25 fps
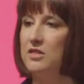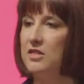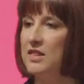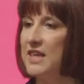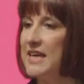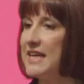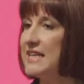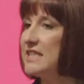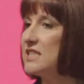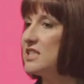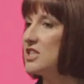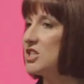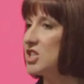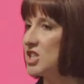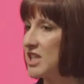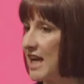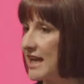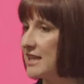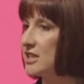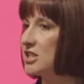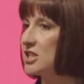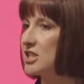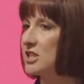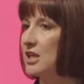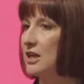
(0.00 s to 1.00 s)
These
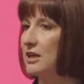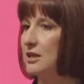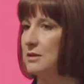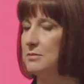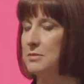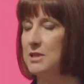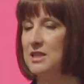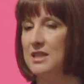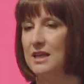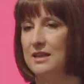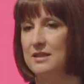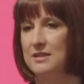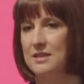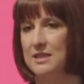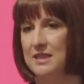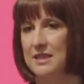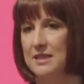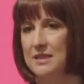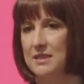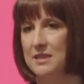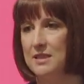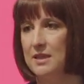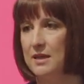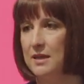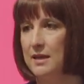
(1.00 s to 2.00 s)
changed
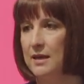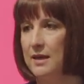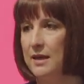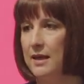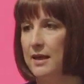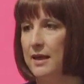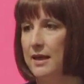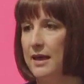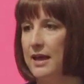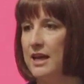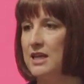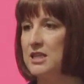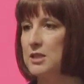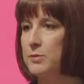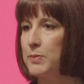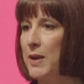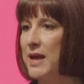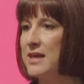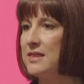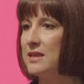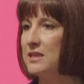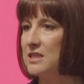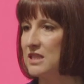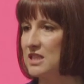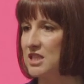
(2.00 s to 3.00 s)
circumstances
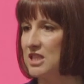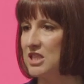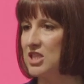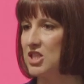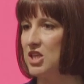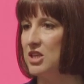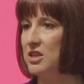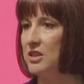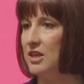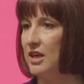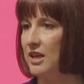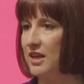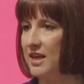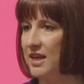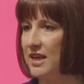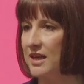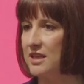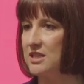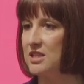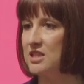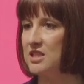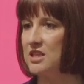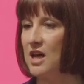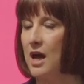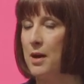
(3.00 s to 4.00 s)
explain the decision that
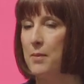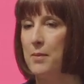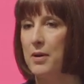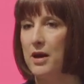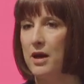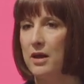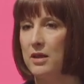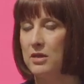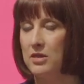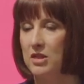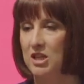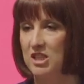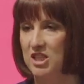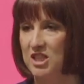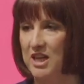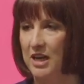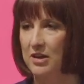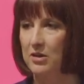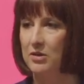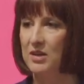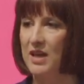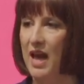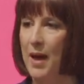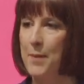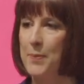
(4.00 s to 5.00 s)
Keir Starmer, the
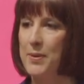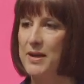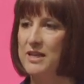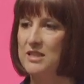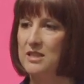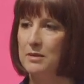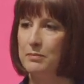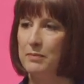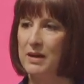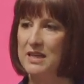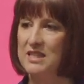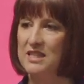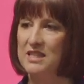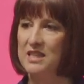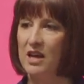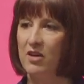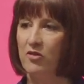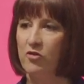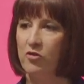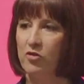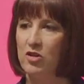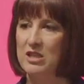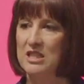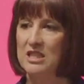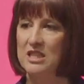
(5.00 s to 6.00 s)
Shadow Cabinet, and
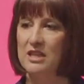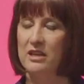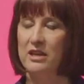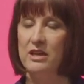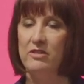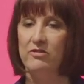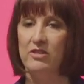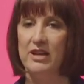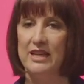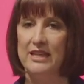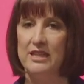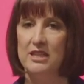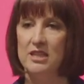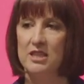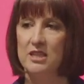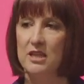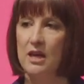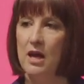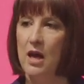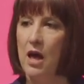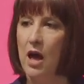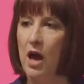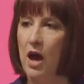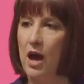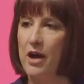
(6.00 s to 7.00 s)
myself recently reached
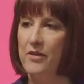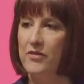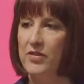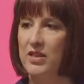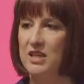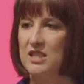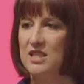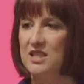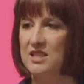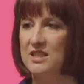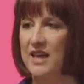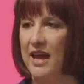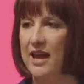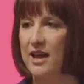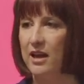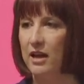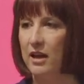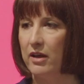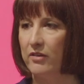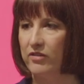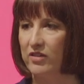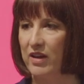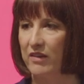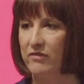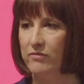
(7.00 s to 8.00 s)
over the scale
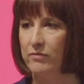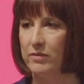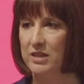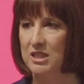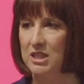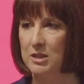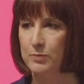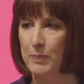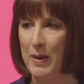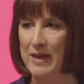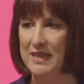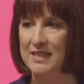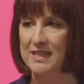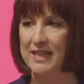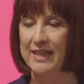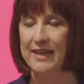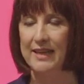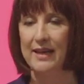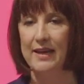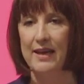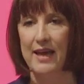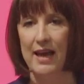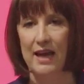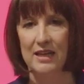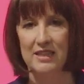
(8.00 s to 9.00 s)
of government
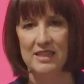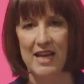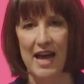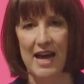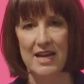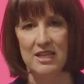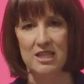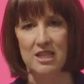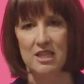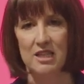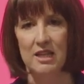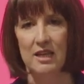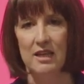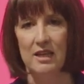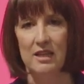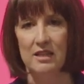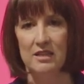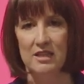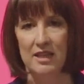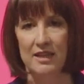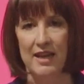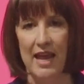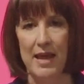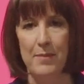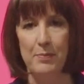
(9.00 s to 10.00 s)
spending attached
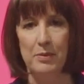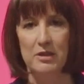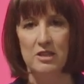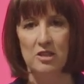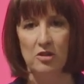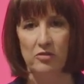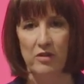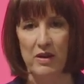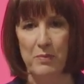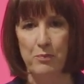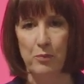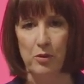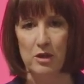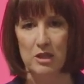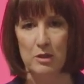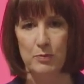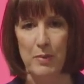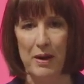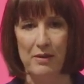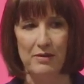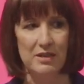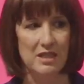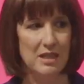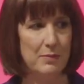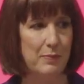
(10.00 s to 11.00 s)
to Labour's Green
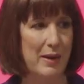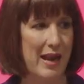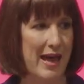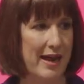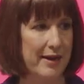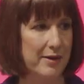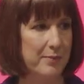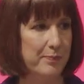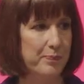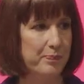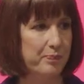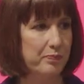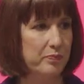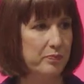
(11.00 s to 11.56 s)
Prosperity Plan.